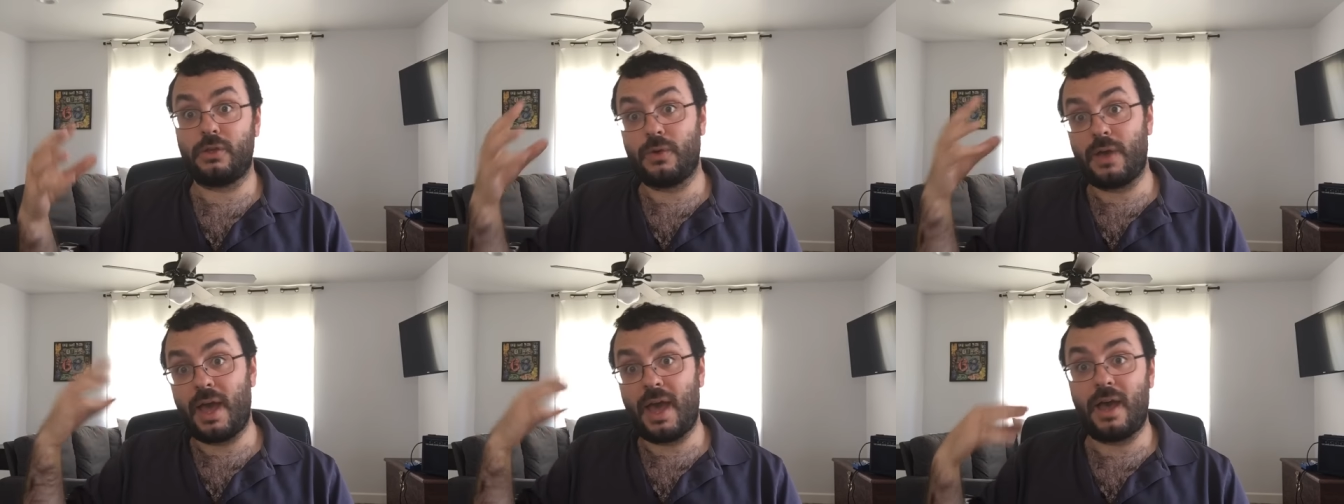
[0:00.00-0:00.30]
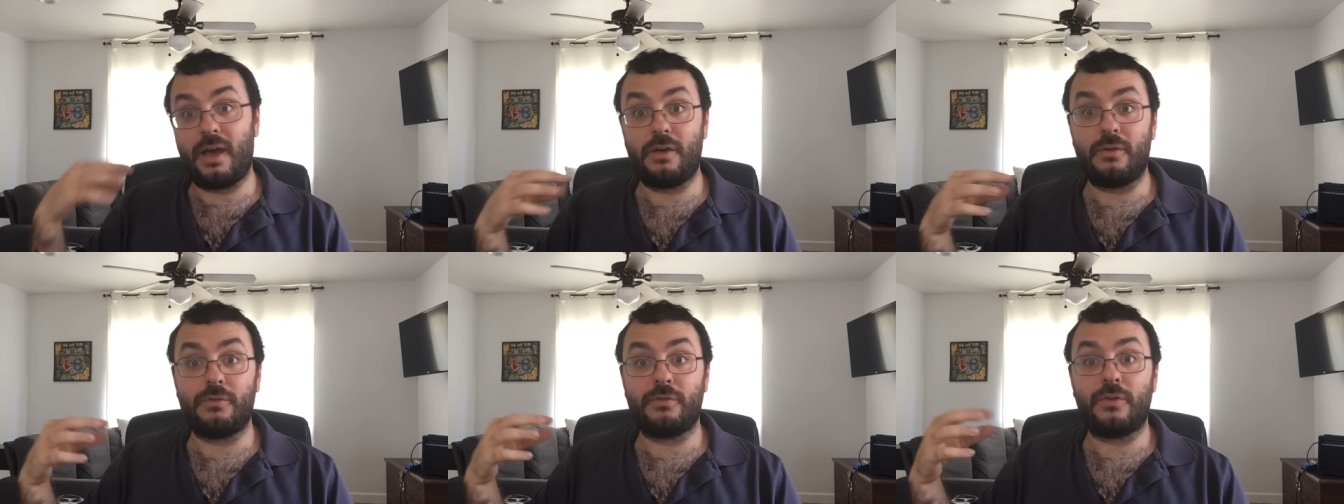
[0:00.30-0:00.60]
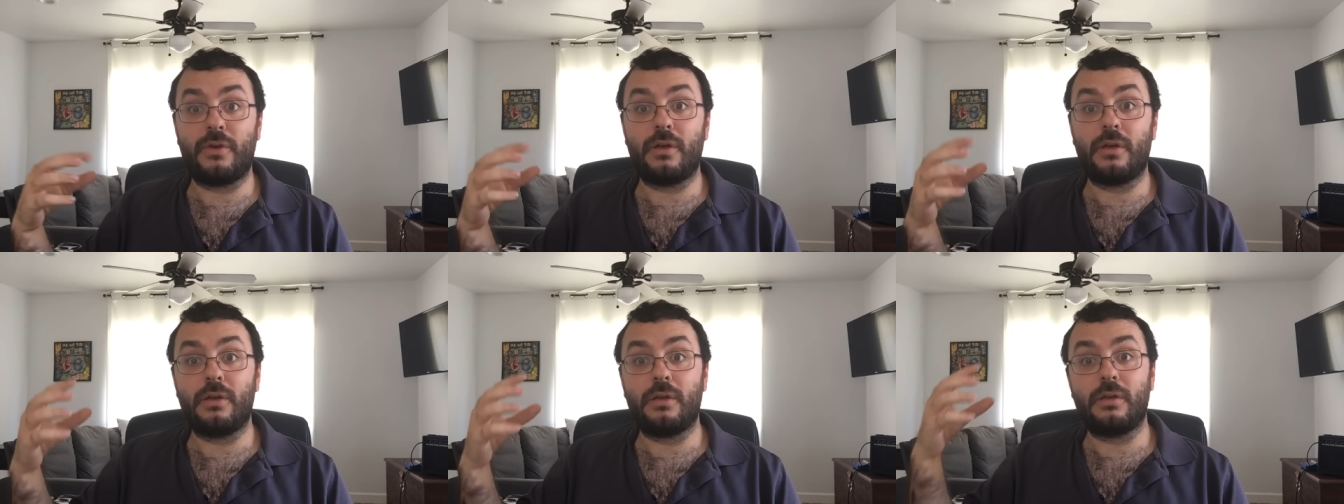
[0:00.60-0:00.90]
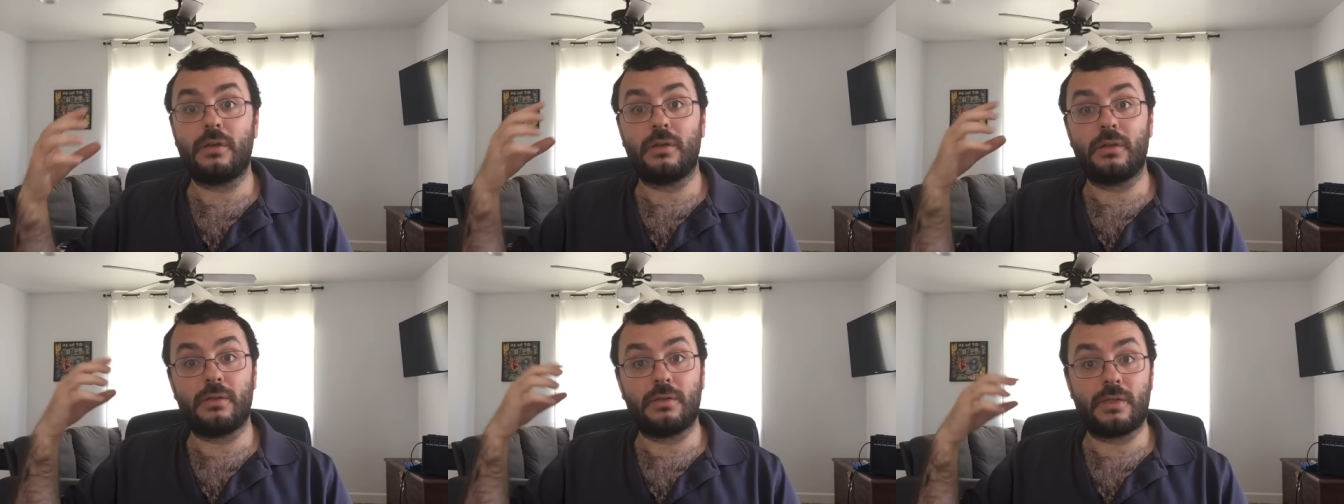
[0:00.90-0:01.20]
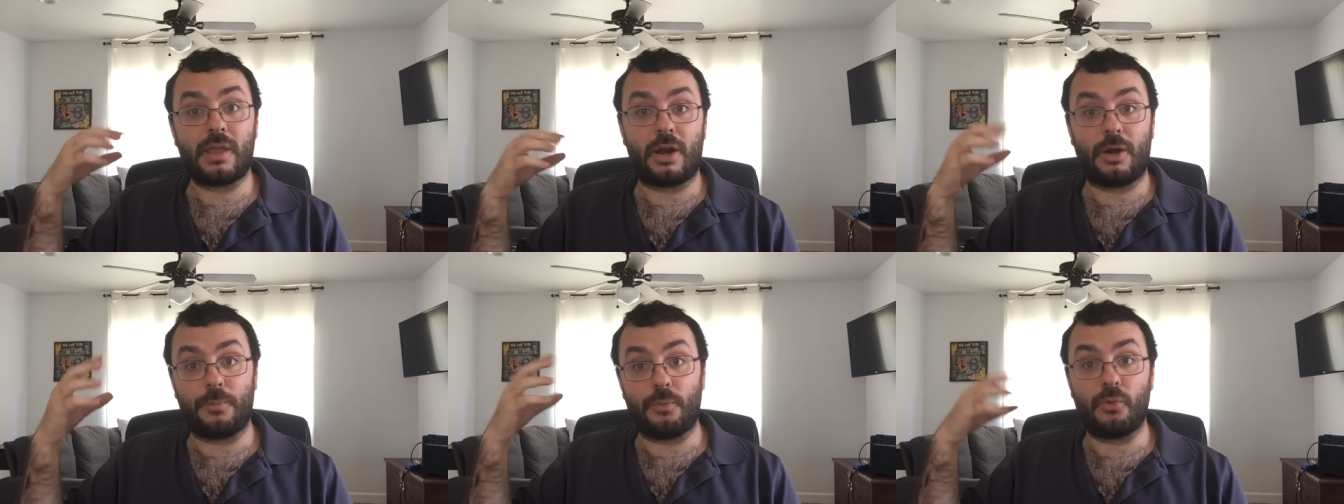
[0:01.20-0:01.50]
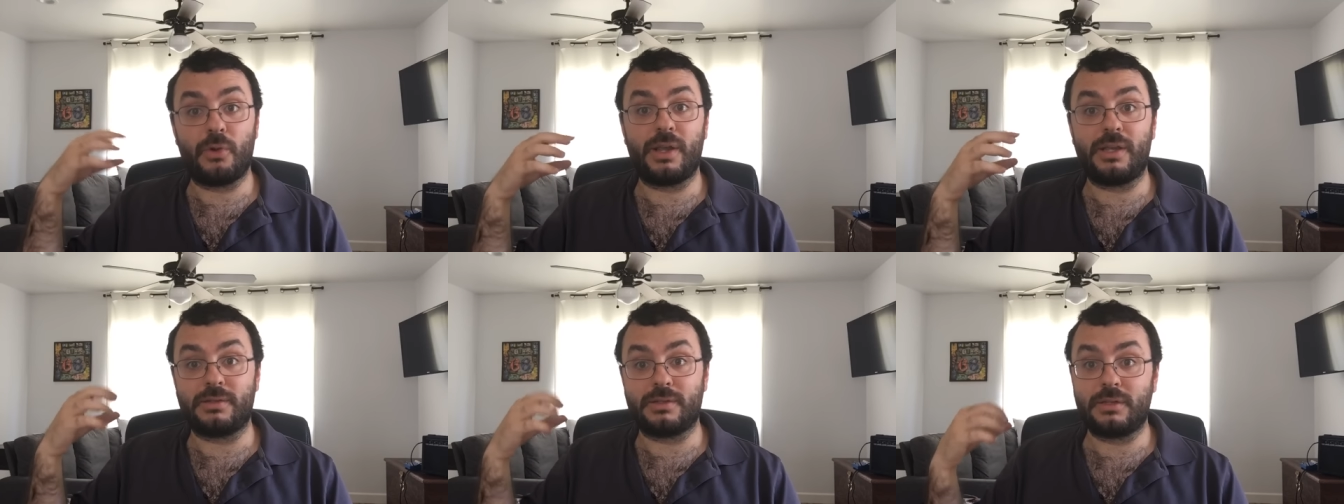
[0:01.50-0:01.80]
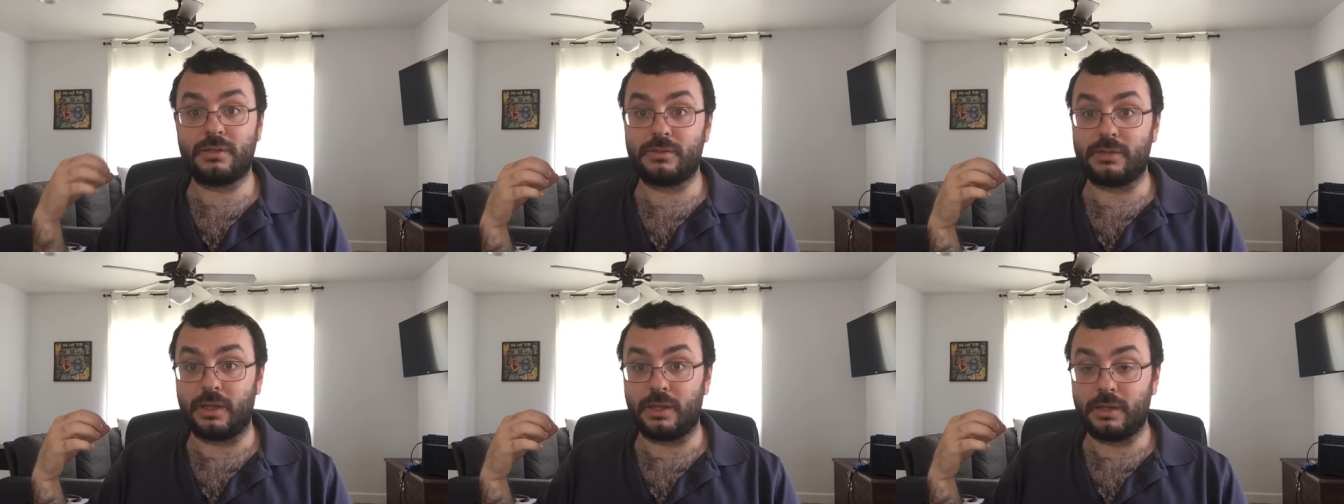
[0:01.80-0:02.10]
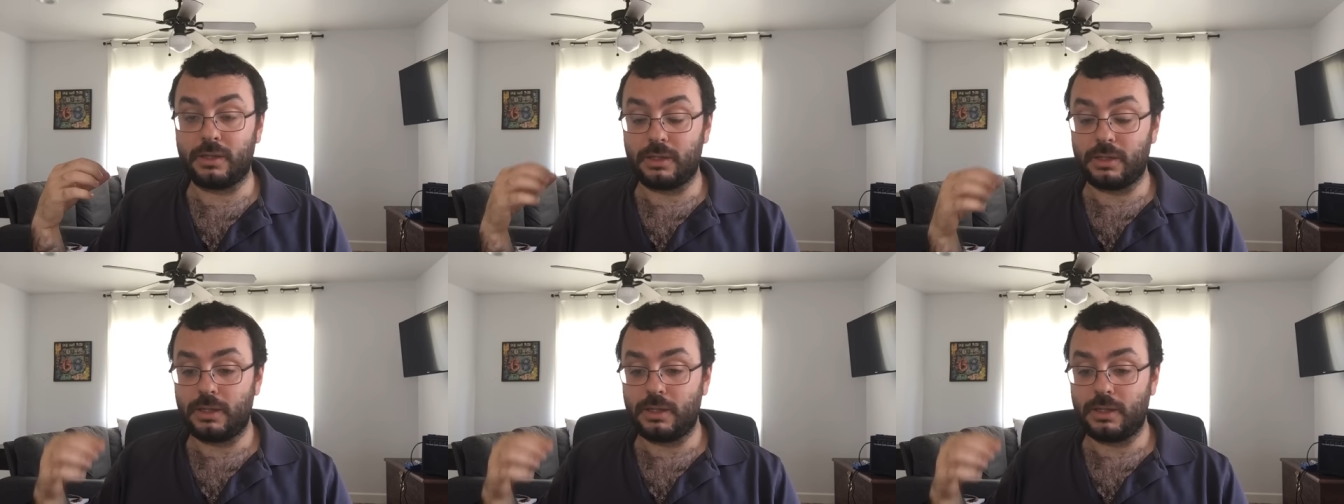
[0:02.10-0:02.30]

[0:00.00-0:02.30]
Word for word: have that are pre existing